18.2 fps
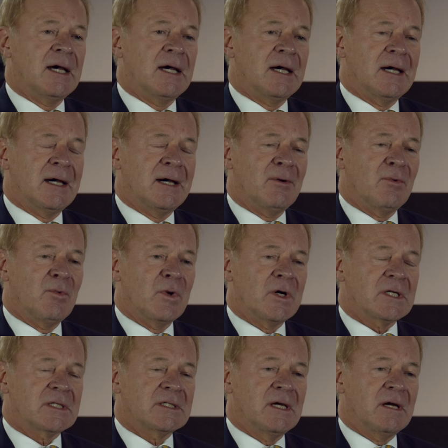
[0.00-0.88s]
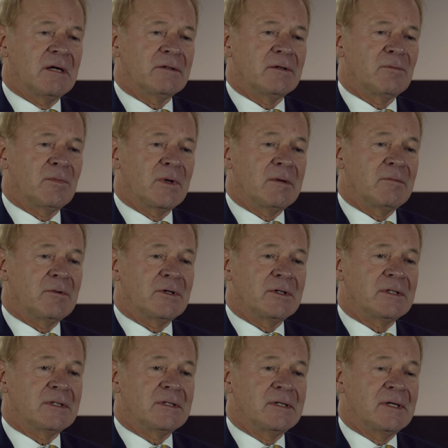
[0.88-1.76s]
uh, worked out that we
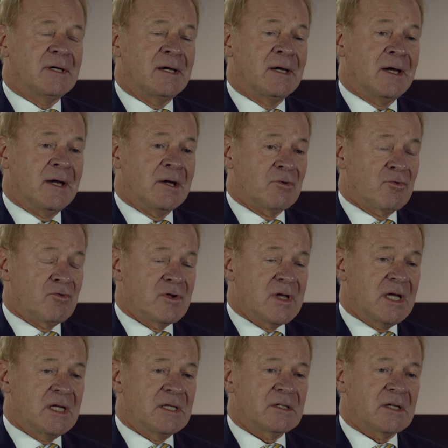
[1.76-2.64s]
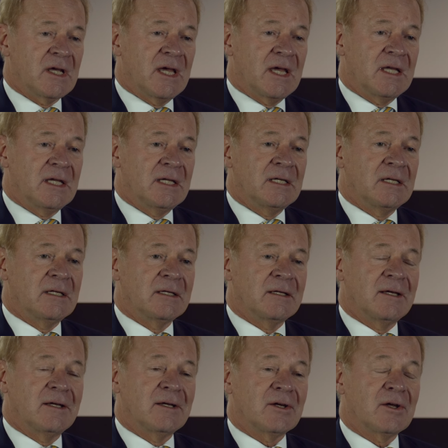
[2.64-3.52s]
would uh, create a
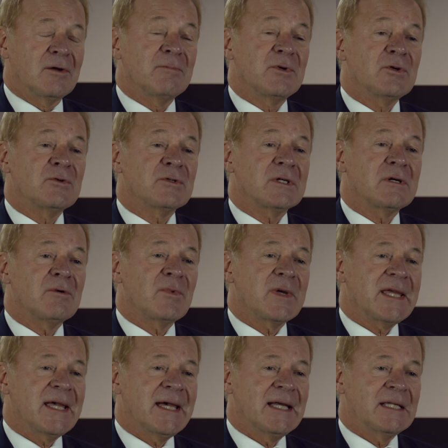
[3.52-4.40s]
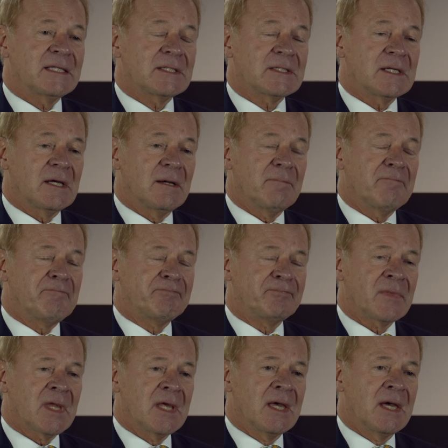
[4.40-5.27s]
uh, computer. We had some
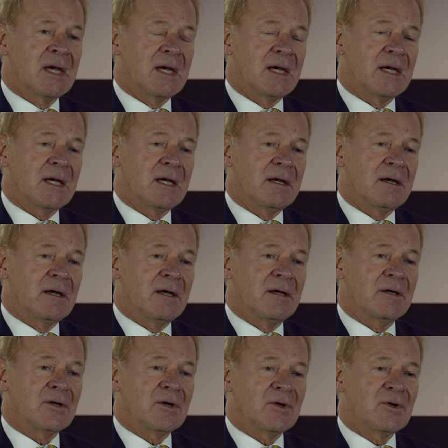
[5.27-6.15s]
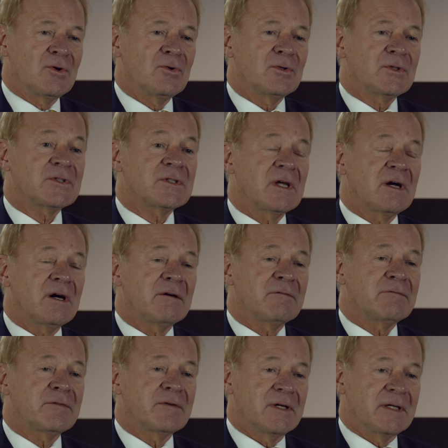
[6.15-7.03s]
uh, good
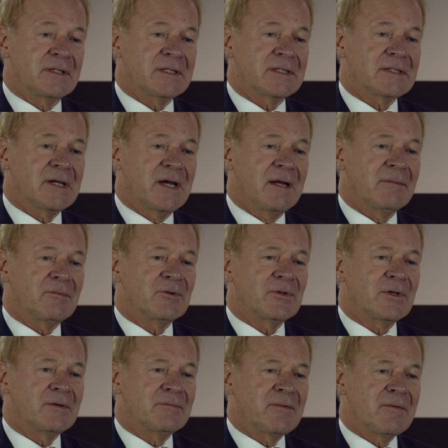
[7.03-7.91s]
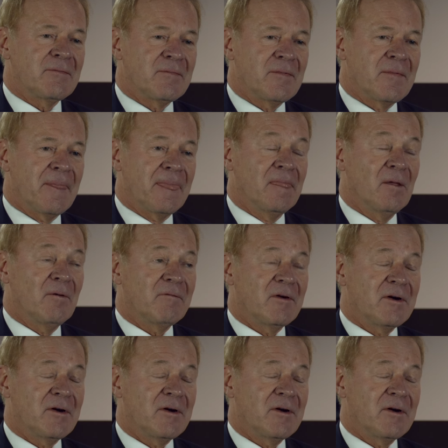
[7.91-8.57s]
staff at the time, although not